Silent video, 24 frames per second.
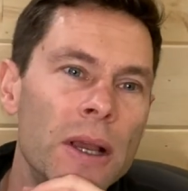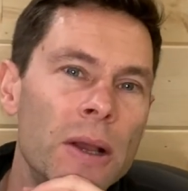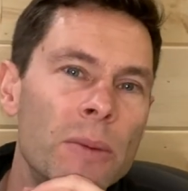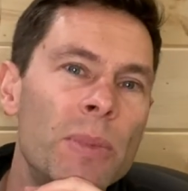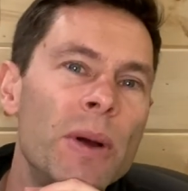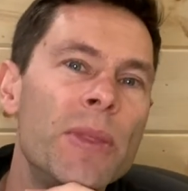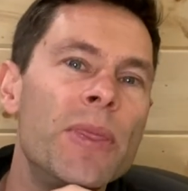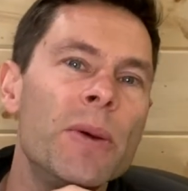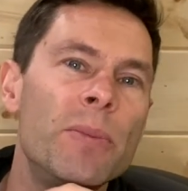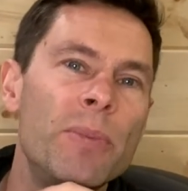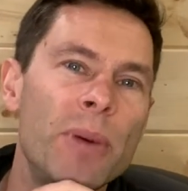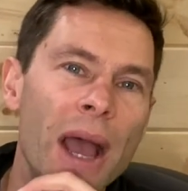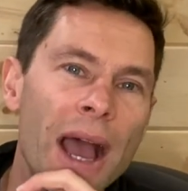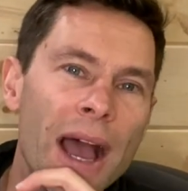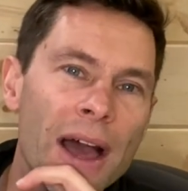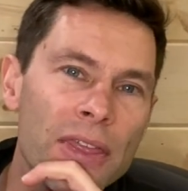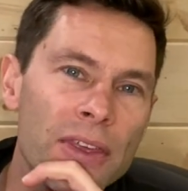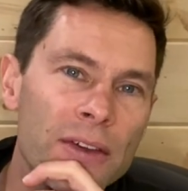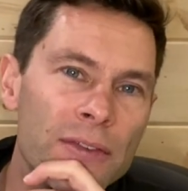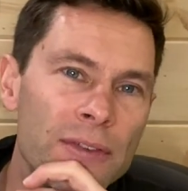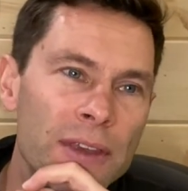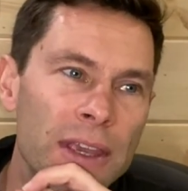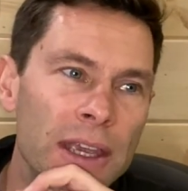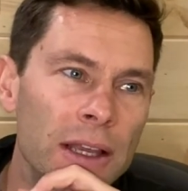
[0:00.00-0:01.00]
But the path
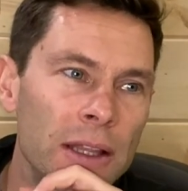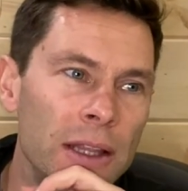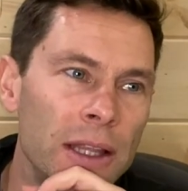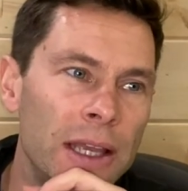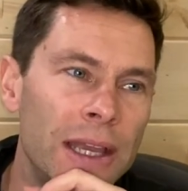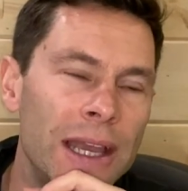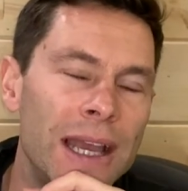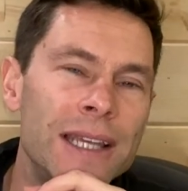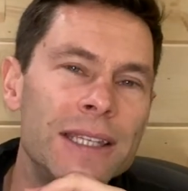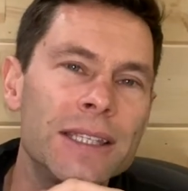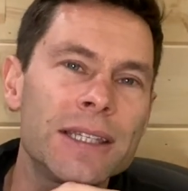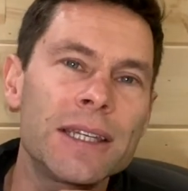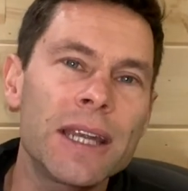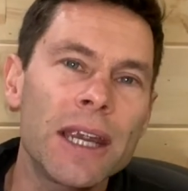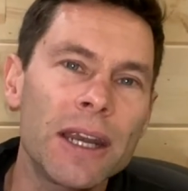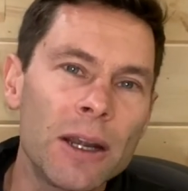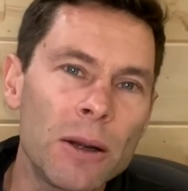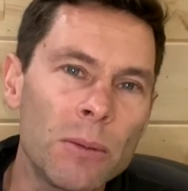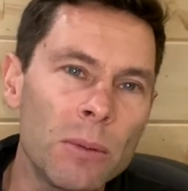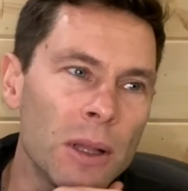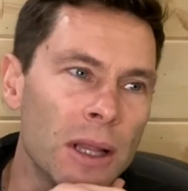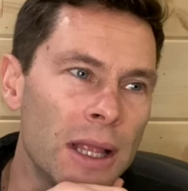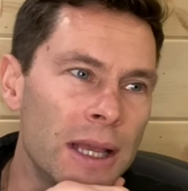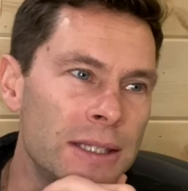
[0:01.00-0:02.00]
of healing, as
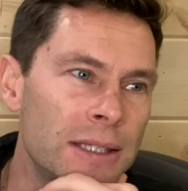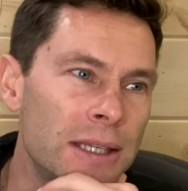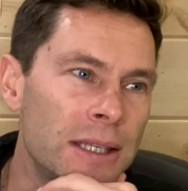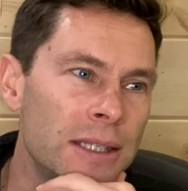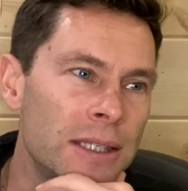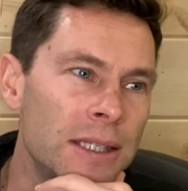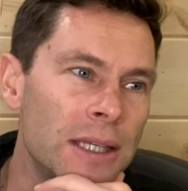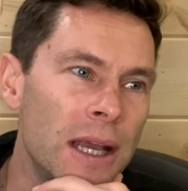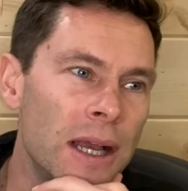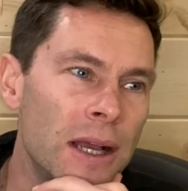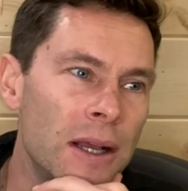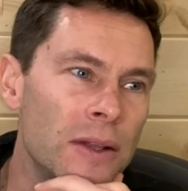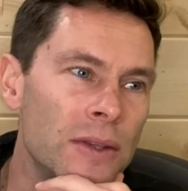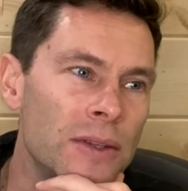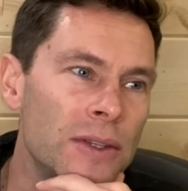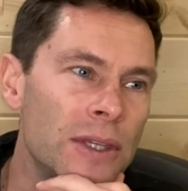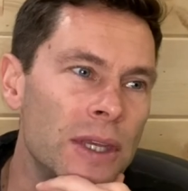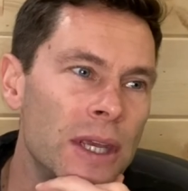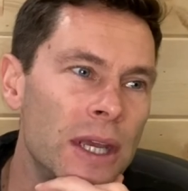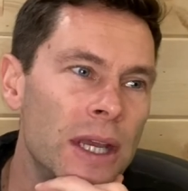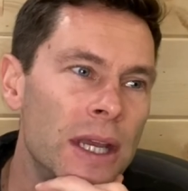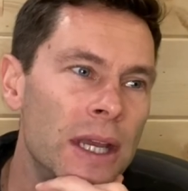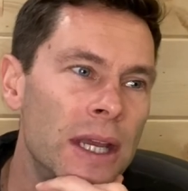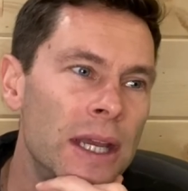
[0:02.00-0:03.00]
terrible as it sounds,
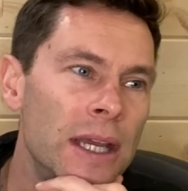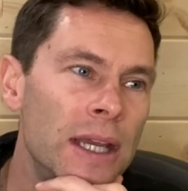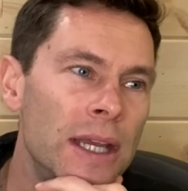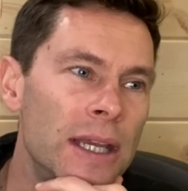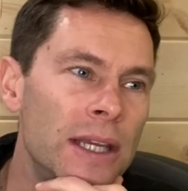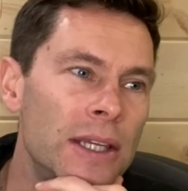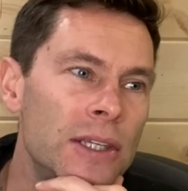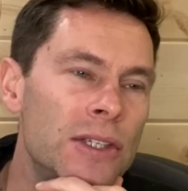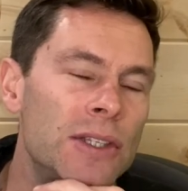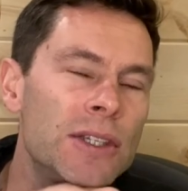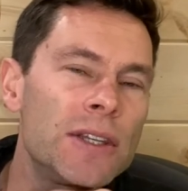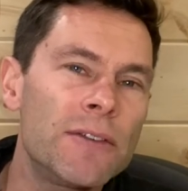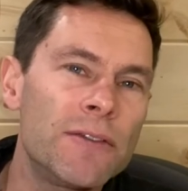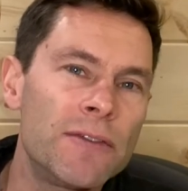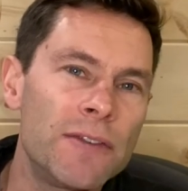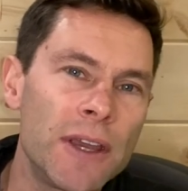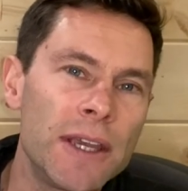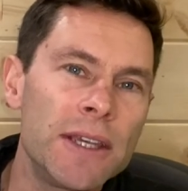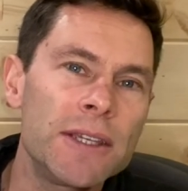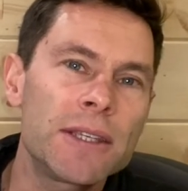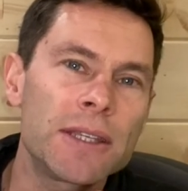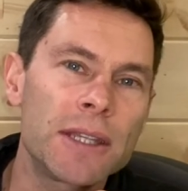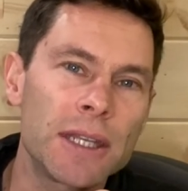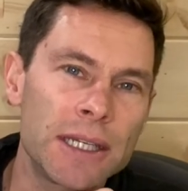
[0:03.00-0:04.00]
is to
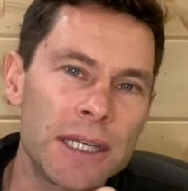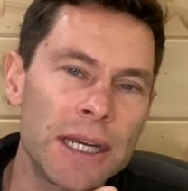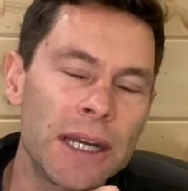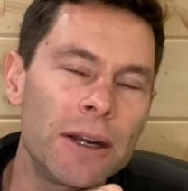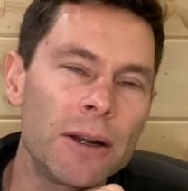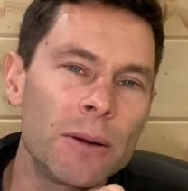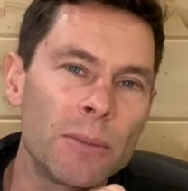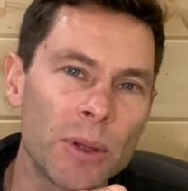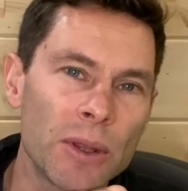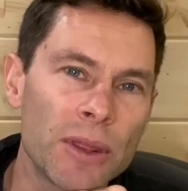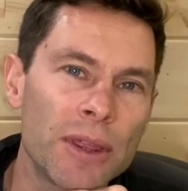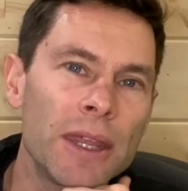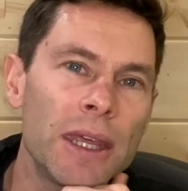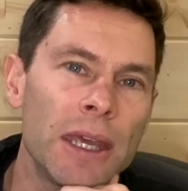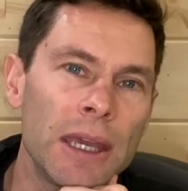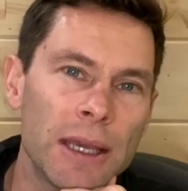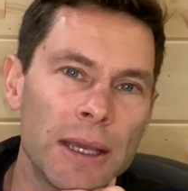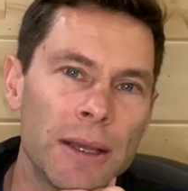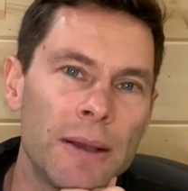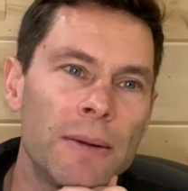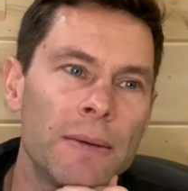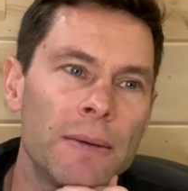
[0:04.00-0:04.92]
face the terrible thing.